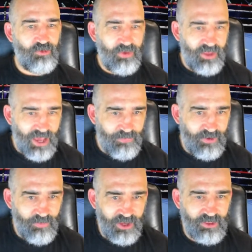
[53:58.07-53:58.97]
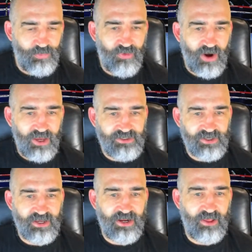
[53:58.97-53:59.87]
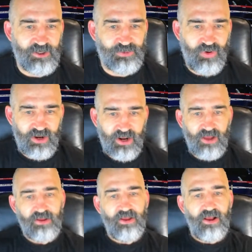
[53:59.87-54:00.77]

be happy being the prey to Canelo's predator,